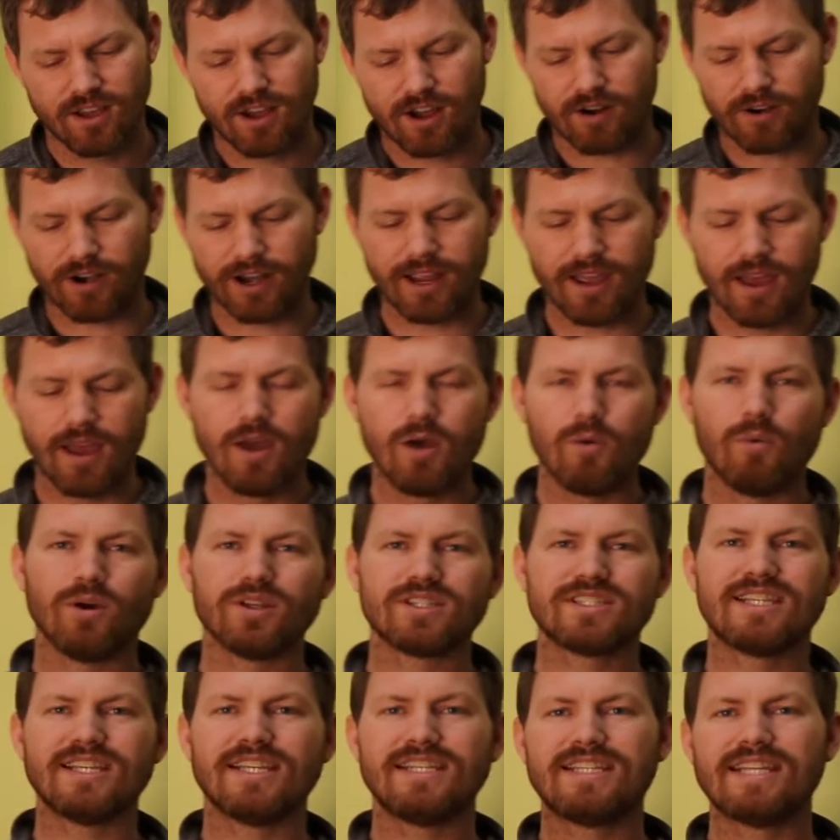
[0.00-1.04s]
All right, well
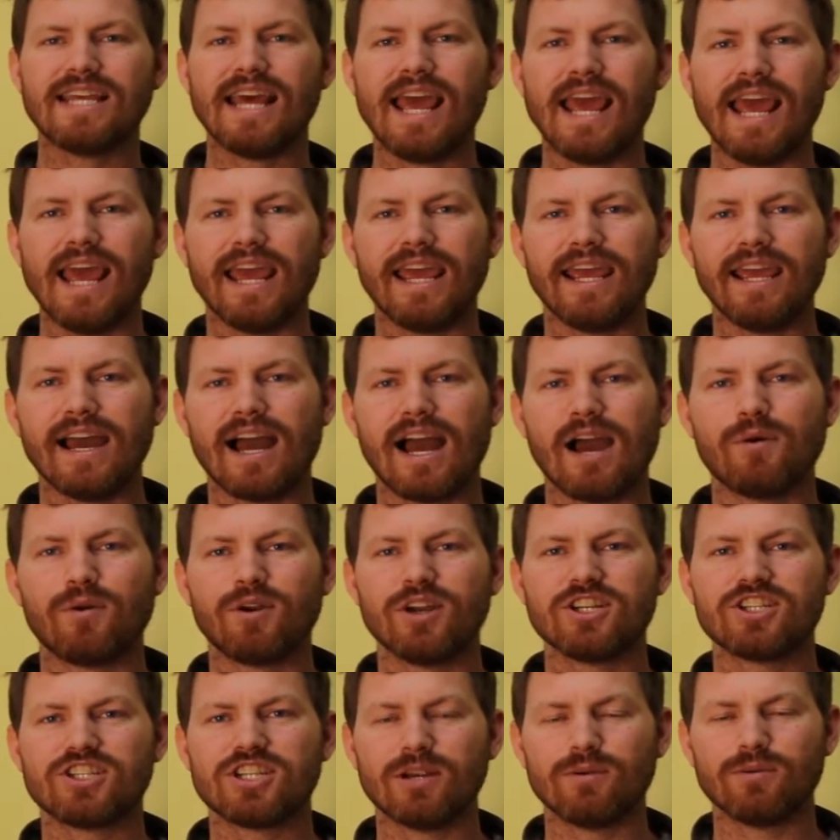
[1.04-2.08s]
today I
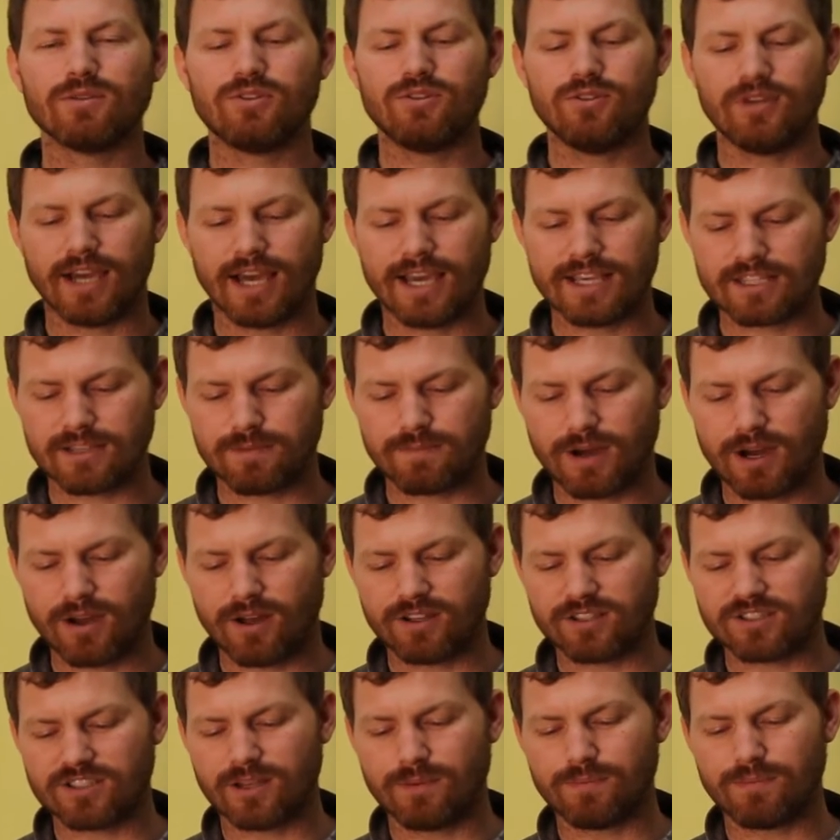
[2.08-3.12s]
want to share with you guys
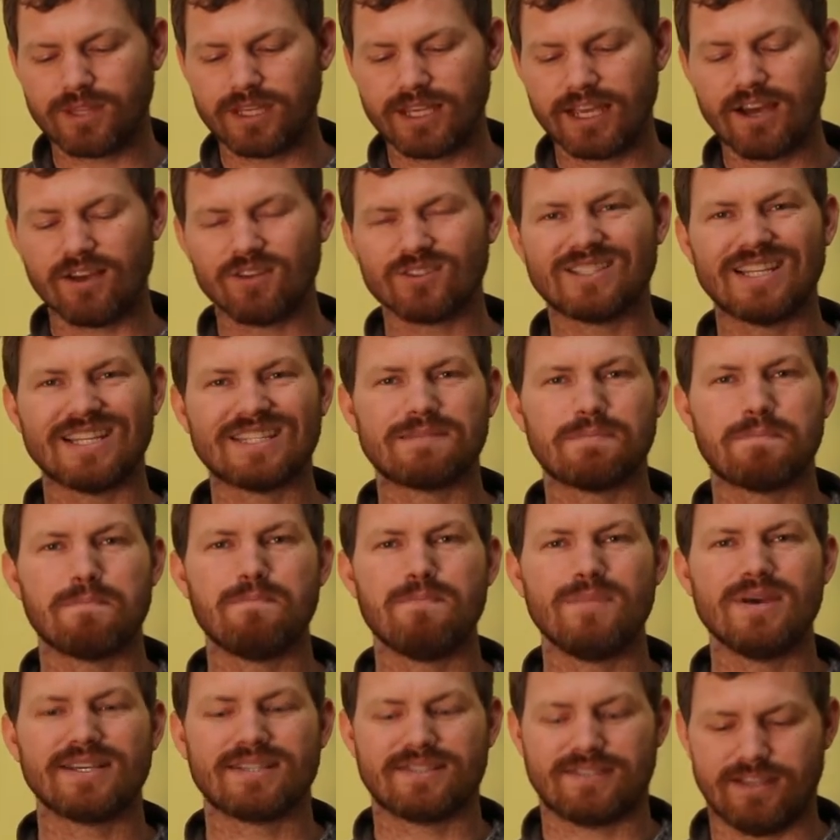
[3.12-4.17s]
about something else that's
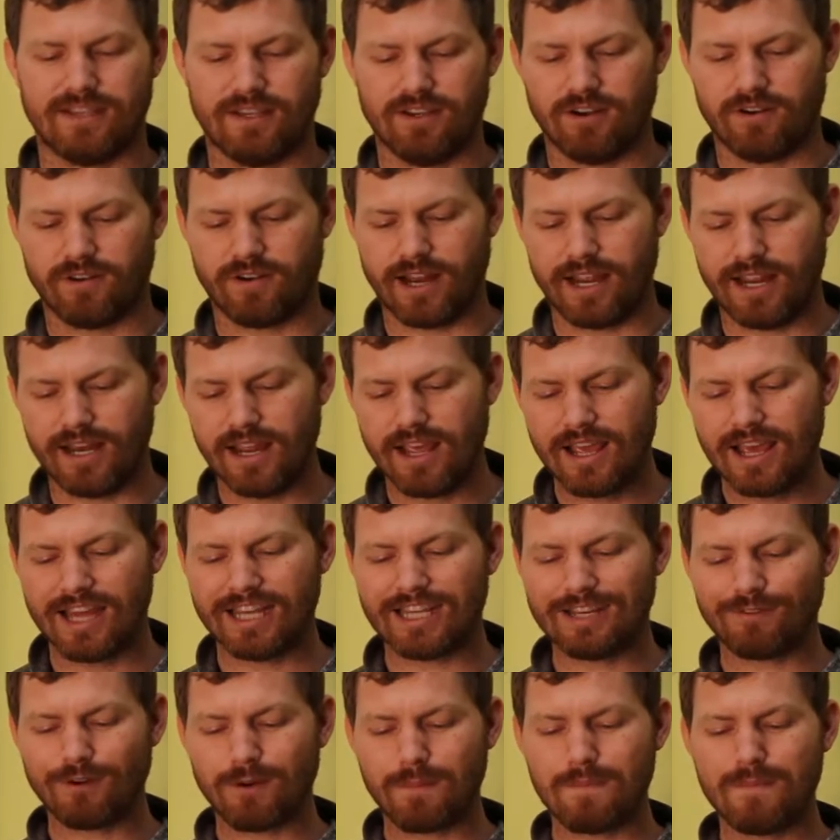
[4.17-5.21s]
missing, all right? A
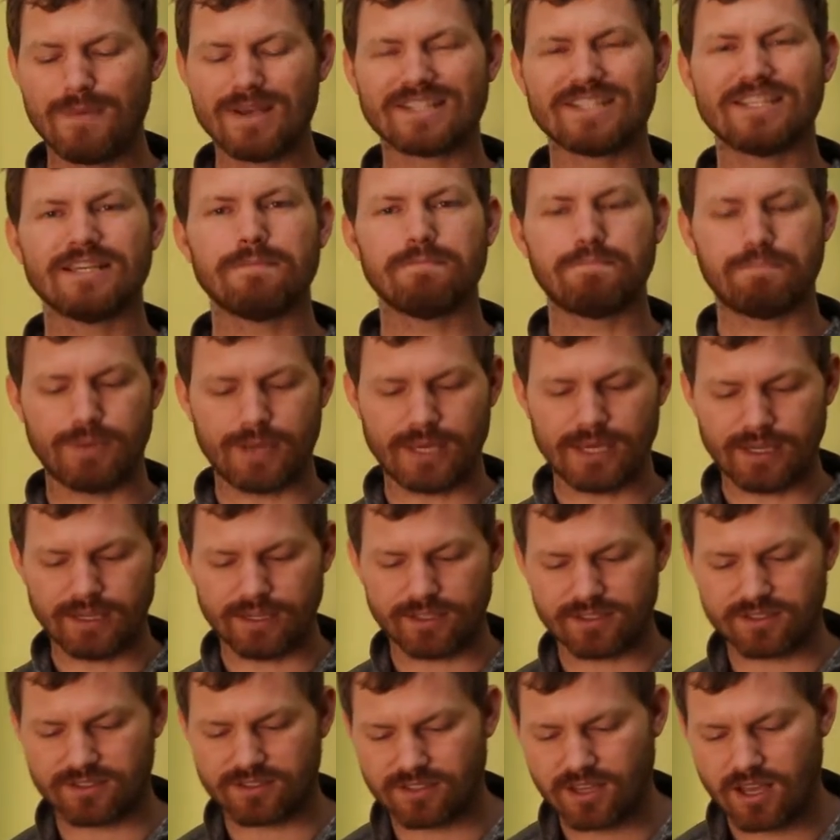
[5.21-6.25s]
different missing
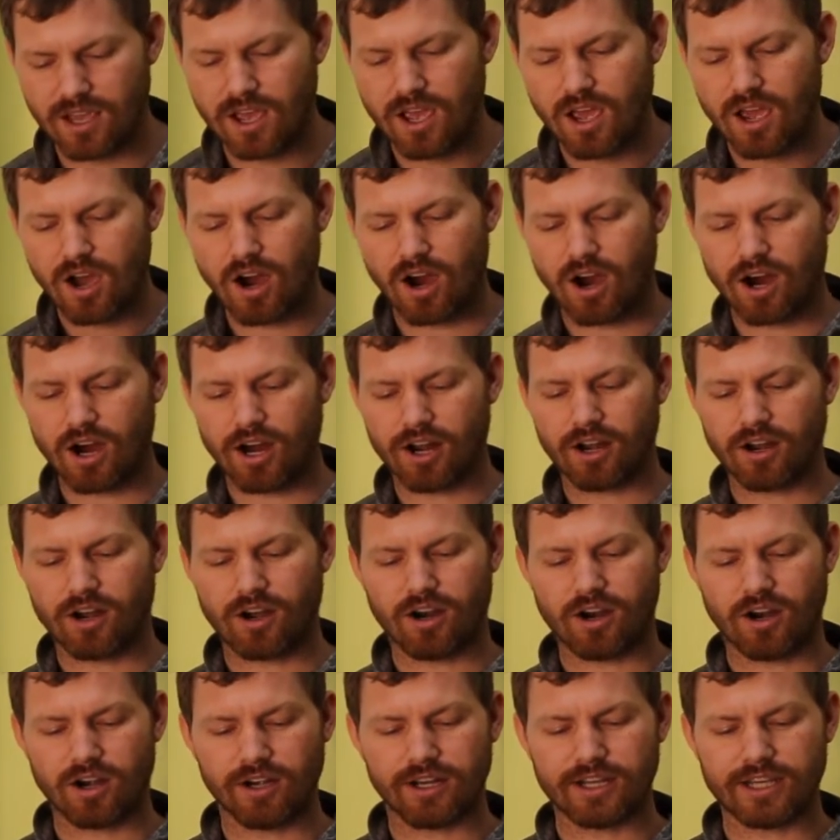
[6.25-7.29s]
piece on
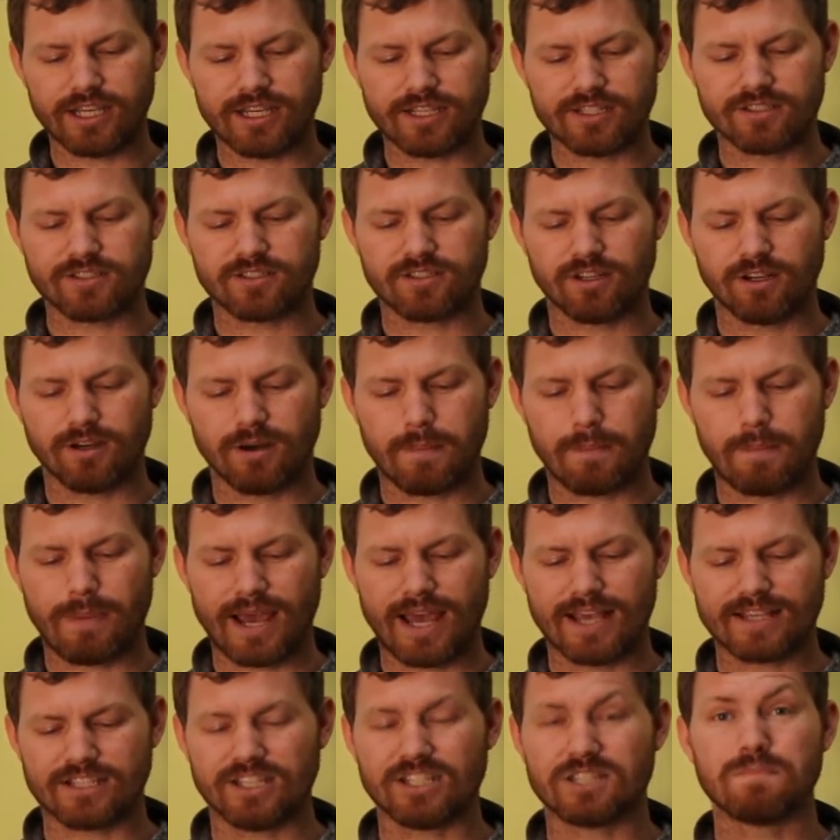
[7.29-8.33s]
our Easter
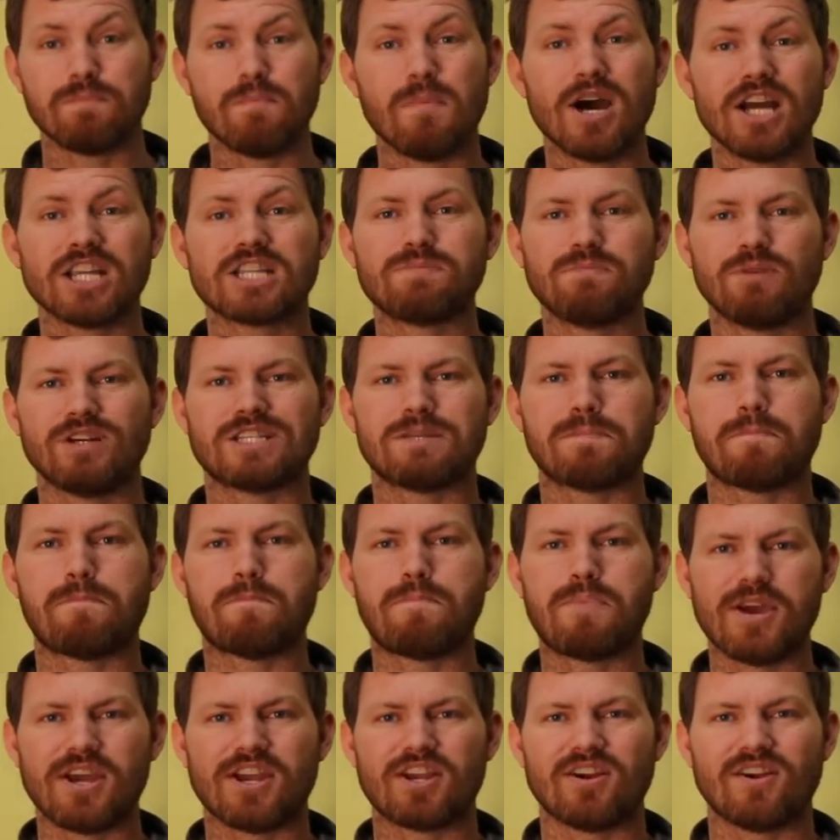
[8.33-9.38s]
basket. It's much, much
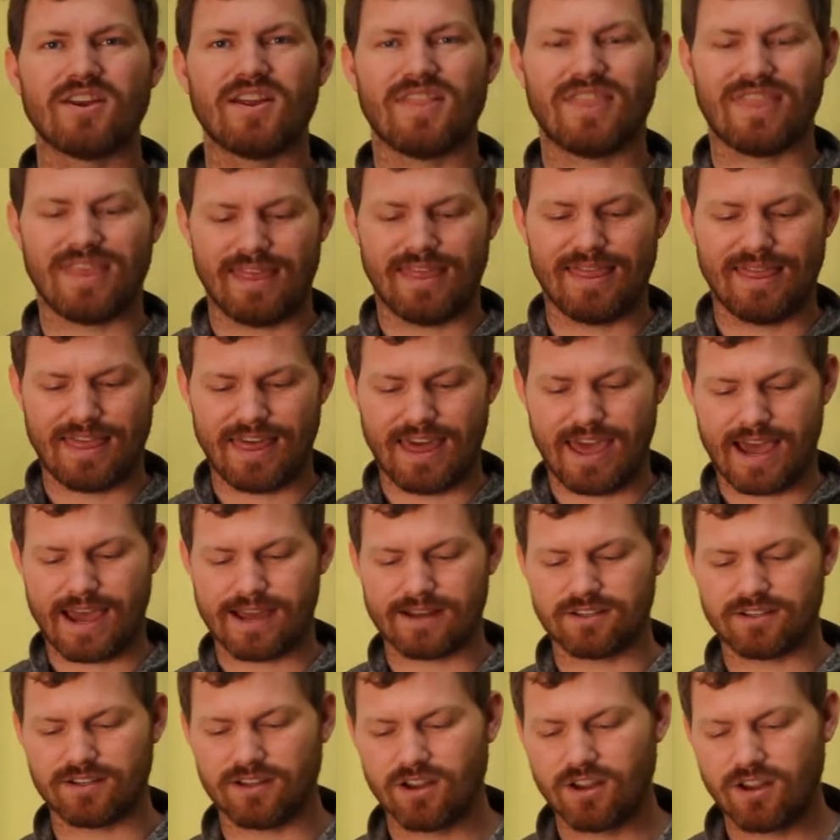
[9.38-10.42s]
bigger than
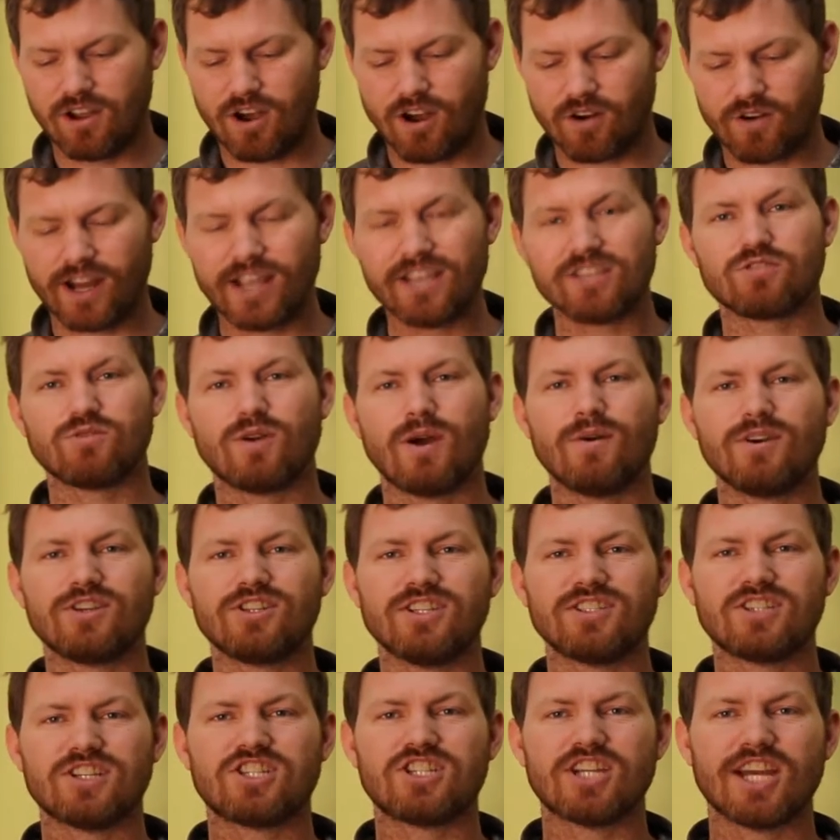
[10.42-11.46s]
that. All right, so I want
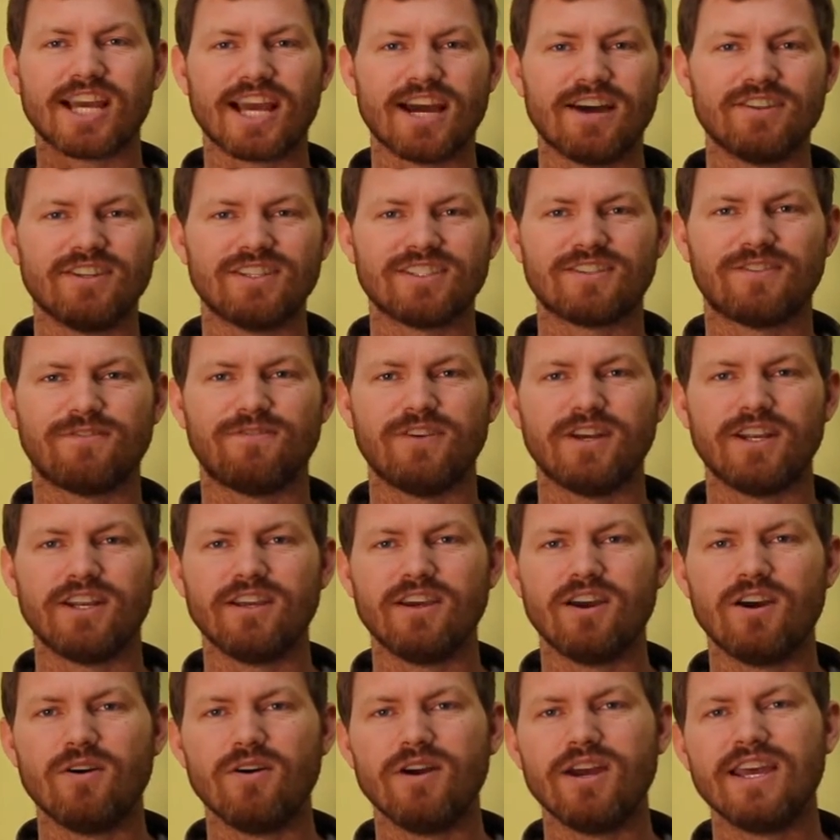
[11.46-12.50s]
you to check out this
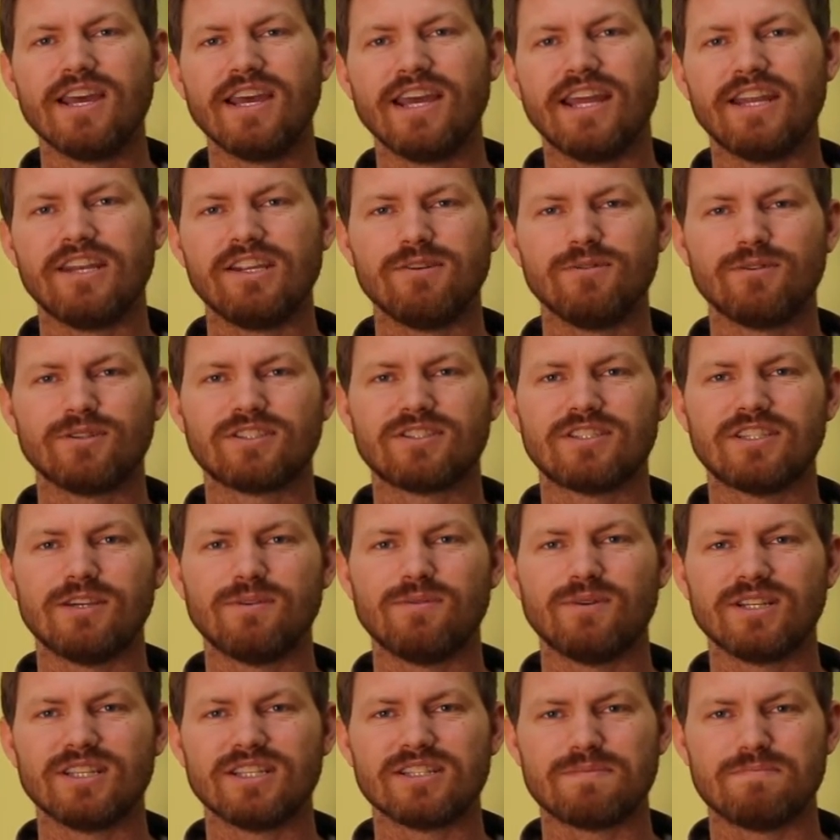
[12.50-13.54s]
video and you will see
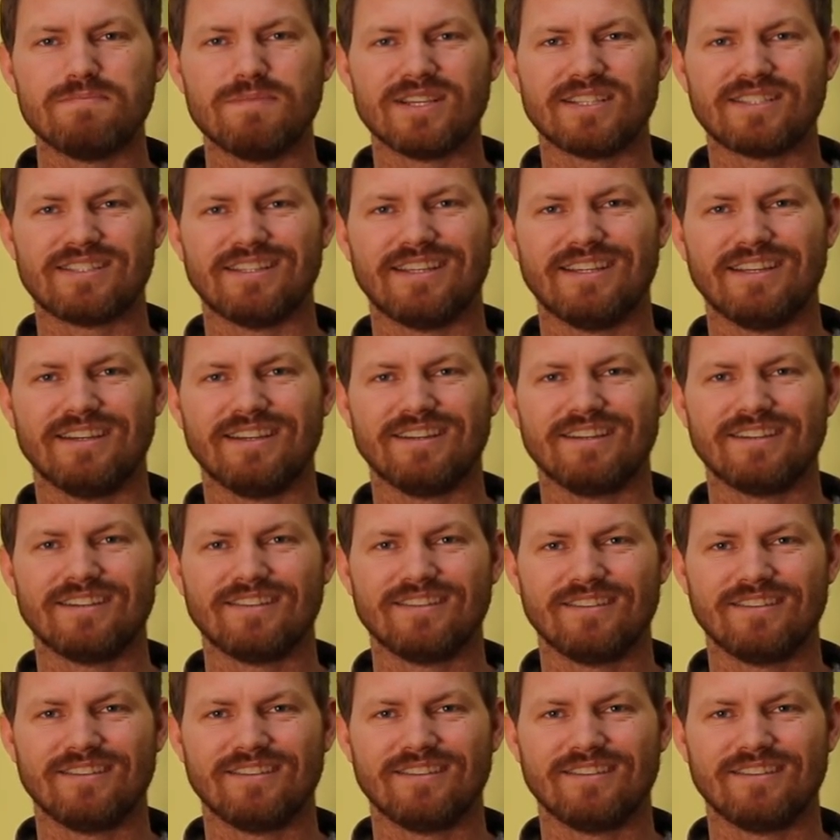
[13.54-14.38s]
what is missing.